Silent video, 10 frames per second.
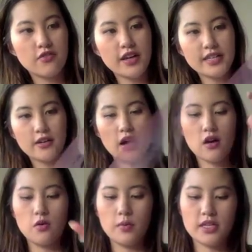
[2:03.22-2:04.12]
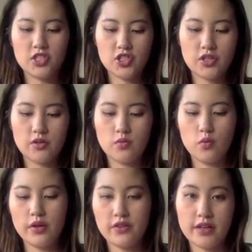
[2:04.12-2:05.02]
find out how much
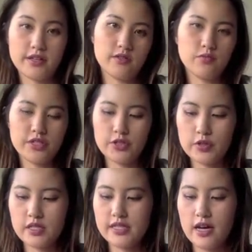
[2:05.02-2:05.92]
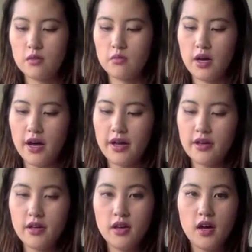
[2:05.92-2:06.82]
width I could reduce it down by,
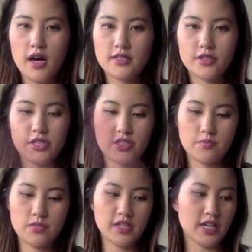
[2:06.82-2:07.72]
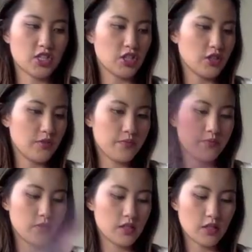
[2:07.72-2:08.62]
I took a section.
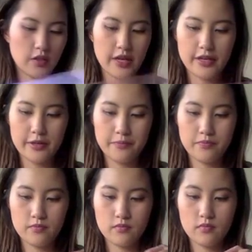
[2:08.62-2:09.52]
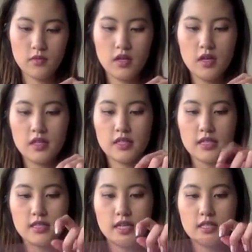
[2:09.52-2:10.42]
So
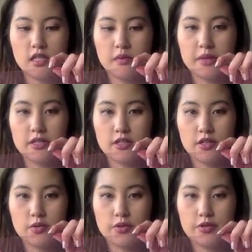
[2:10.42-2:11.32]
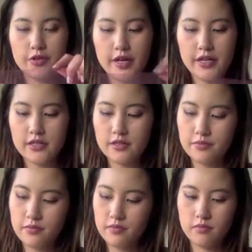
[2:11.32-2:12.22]
that's 10 centimeters on the ruler, right?
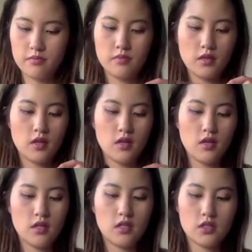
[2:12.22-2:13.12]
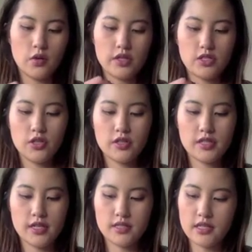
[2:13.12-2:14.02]
So I took
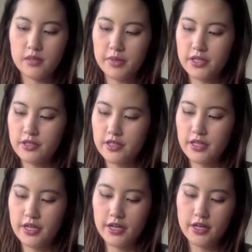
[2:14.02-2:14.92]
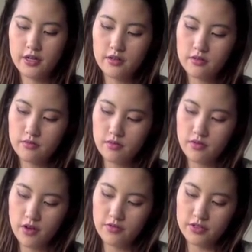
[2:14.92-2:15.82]
10 centimeters here
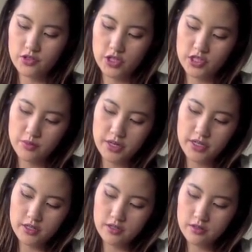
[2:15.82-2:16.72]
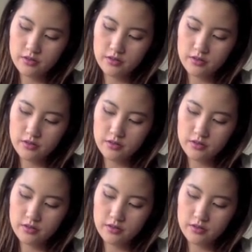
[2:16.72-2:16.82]
of the stretchy part,